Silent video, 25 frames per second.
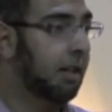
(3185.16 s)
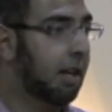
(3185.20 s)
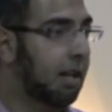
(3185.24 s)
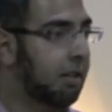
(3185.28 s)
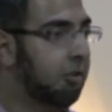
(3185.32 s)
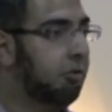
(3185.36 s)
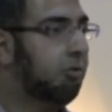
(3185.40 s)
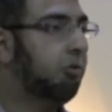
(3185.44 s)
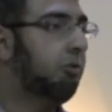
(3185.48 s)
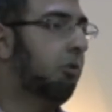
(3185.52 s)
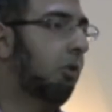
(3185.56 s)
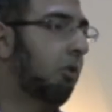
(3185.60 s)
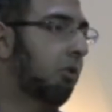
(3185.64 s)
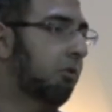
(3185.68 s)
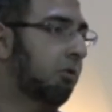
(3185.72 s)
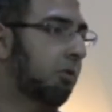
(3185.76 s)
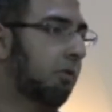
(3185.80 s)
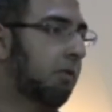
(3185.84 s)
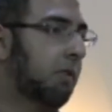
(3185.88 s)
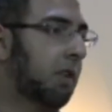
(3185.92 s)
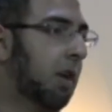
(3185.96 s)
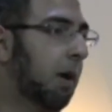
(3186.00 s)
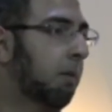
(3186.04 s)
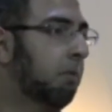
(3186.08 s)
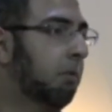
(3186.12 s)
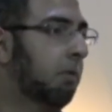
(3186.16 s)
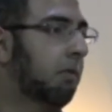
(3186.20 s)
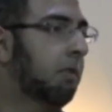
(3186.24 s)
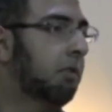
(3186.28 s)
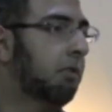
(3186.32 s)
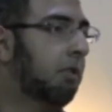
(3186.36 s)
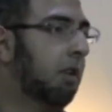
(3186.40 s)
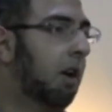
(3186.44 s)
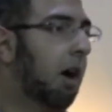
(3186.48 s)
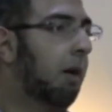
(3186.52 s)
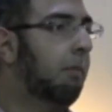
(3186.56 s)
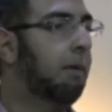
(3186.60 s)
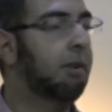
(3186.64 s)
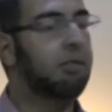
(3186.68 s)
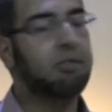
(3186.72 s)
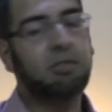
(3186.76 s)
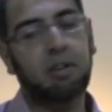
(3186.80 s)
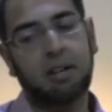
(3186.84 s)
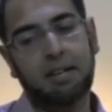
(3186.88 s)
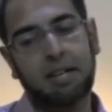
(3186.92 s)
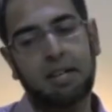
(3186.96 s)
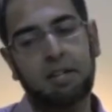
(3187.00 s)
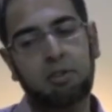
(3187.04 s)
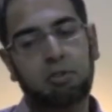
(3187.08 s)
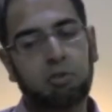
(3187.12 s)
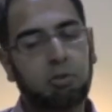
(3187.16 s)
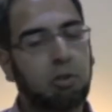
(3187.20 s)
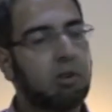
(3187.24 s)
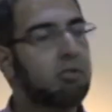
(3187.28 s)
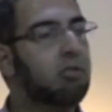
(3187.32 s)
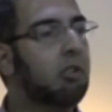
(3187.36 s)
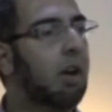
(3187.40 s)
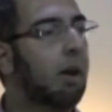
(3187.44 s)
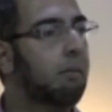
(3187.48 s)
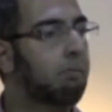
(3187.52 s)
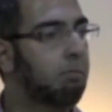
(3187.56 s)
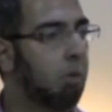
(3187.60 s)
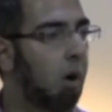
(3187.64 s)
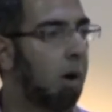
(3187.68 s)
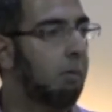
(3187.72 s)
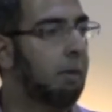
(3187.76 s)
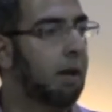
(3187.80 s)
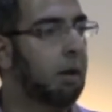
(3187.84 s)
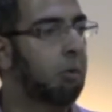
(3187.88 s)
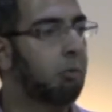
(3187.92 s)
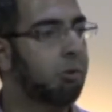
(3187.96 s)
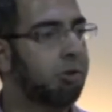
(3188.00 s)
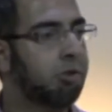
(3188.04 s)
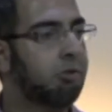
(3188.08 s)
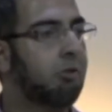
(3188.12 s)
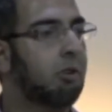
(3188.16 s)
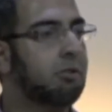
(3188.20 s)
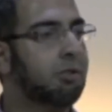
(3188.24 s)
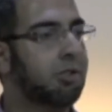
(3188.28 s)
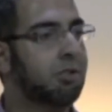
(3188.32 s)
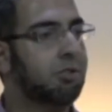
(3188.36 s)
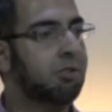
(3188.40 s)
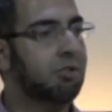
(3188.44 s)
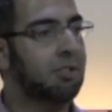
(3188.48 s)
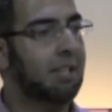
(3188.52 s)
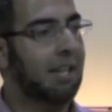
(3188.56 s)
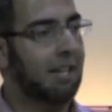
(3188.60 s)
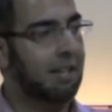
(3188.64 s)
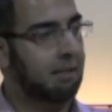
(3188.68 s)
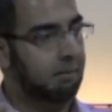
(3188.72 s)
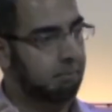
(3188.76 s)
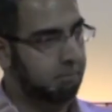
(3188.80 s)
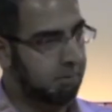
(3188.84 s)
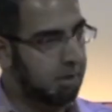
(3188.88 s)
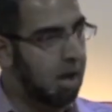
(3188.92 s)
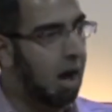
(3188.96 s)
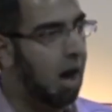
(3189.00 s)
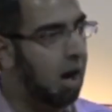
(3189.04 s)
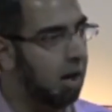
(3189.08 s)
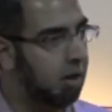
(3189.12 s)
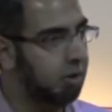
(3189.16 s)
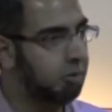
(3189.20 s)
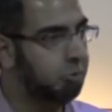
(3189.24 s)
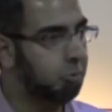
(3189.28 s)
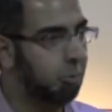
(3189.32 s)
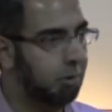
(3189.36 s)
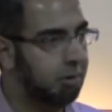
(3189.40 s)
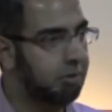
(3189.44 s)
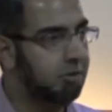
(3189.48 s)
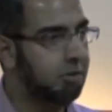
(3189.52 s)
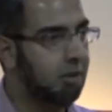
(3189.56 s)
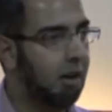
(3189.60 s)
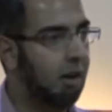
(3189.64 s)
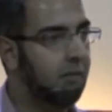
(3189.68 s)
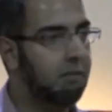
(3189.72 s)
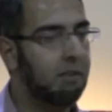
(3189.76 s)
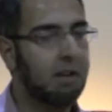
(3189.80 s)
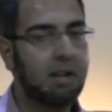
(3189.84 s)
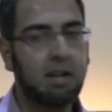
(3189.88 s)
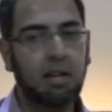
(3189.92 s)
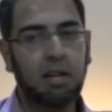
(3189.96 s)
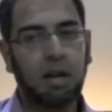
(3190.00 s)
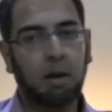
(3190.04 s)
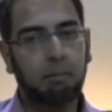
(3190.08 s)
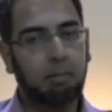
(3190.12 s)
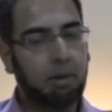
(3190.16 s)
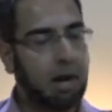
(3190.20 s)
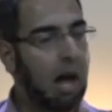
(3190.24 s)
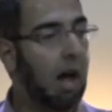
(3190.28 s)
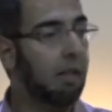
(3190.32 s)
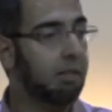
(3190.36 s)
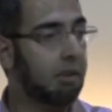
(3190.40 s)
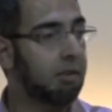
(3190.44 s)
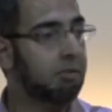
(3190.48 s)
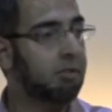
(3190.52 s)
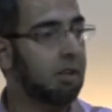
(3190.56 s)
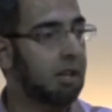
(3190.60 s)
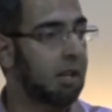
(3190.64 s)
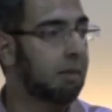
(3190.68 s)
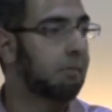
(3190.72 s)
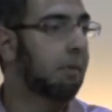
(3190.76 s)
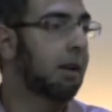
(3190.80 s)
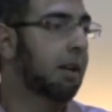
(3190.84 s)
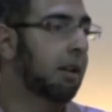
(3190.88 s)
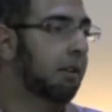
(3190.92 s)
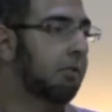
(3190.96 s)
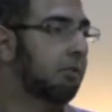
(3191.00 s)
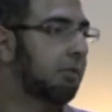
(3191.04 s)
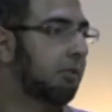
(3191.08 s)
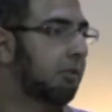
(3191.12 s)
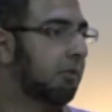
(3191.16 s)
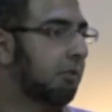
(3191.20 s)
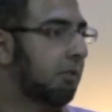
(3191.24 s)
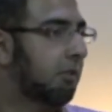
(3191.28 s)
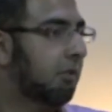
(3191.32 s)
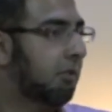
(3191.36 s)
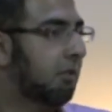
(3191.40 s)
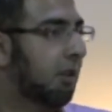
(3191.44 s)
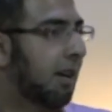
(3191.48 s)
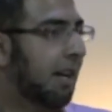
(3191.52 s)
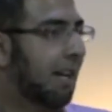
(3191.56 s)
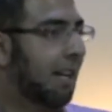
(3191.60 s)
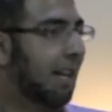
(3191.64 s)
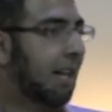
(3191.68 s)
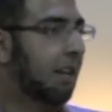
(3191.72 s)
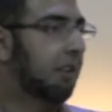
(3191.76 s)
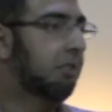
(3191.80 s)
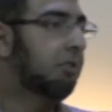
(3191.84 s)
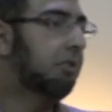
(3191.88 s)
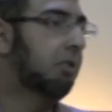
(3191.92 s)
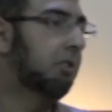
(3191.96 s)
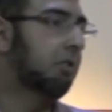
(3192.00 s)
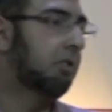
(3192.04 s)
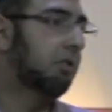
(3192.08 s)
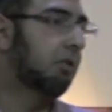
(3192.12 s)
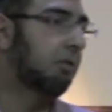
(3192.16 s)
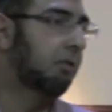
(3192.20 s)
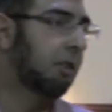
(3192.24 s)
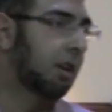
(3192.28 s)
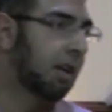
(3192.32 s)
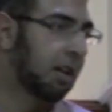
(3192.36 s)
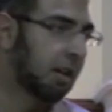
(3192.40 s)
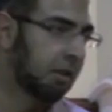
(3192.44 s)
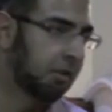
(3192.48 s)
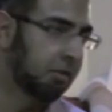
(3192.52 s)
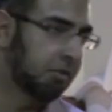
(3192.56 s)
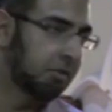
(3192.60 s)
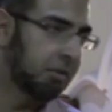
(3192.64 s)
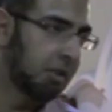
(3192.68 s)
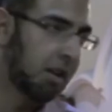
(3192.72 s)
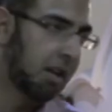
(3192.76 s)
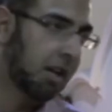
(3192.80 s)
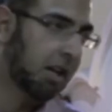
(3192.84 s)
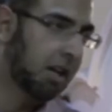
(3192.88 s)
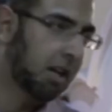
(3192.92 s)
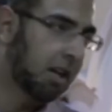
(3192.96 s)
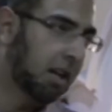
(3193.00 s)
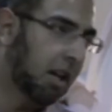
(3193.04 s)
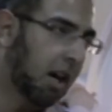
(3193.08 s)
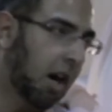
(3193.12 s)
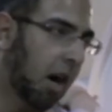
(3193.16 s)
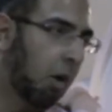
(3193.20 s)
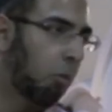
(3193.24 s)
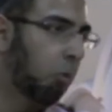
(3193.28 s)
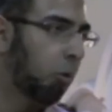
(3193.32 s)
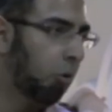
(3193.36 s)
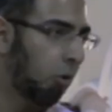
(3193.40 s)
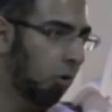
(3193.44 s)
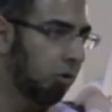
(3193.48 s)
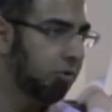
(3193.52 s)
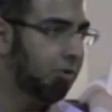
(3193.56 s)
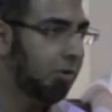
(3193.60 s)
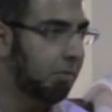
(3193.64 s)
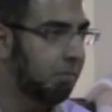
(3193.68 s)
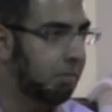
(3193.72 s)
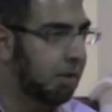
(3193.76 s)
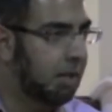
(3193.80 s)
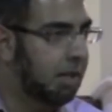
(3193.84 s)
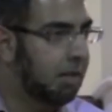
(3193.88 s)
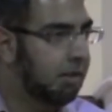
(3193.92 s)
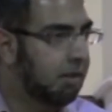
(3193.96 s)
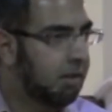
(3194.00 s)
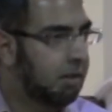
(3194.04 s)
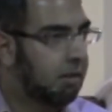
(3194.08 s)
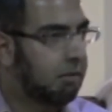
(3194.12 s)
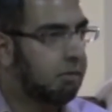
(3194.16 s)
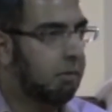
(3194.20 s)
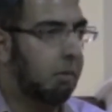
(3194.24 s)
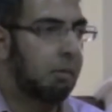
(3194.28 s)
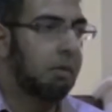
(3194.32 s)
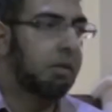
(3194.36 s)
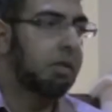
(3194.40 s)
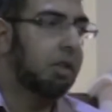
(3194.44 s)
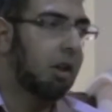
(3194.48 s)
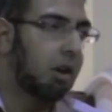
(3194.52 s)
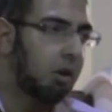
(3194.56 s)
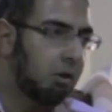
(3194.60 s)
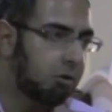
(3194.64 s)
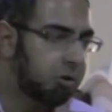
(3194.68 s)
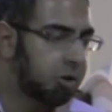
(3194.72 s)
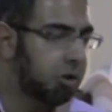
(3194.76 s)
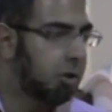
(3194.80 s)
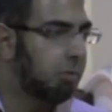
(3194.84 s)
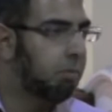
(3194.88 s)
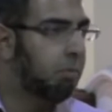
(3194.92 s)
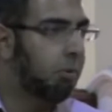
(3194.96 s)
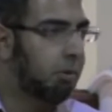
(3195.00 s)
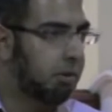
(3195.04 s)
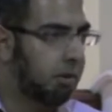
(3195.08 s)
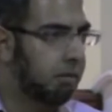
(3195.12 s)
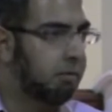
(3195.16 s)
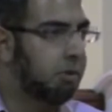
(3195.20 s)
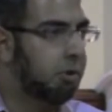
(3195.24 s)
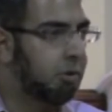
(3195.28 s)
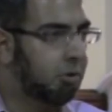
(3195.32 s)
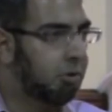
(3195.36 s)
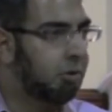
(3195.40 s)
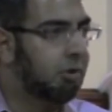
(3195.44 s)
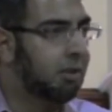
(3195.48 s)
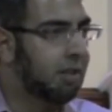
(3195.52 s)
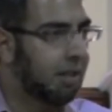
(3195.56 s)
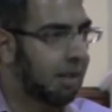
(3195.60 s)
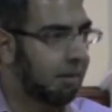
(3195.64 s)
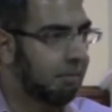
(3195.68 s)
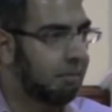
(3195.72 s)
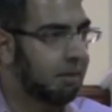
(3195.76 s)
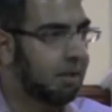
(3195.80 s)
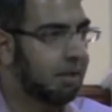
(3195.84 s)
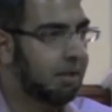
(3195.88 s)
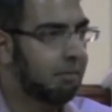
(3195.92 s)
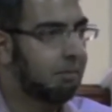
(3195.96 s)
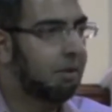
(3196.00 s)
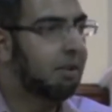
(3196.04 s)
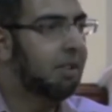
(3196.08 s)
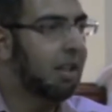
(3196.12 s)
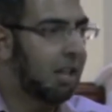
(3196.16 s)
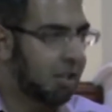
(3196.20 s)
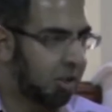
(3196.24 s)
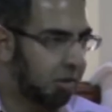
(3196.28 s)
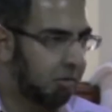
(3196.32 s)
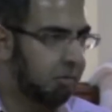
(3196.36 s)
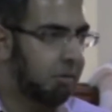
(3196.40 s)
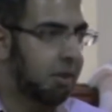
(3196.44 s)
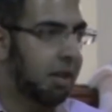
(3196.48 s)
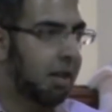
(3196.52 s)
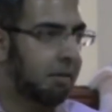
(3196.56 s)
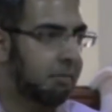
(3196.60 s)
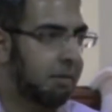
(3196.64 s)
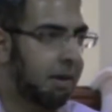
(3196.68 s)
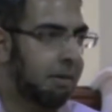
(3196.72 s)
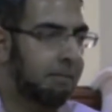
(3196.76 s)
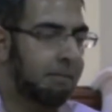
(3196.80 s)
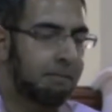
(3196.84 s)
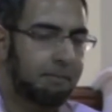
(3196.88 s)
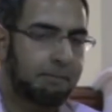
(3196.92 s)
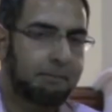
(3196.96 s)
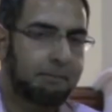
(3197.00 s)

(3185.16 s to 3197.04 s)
in the strongest of terms of Islam, and certainly suicide bombing, which not just targets oneself, but others, and in many instances, innocent civilians, would also be, from a theological point of view, condemned. But thank you for that, ma'am.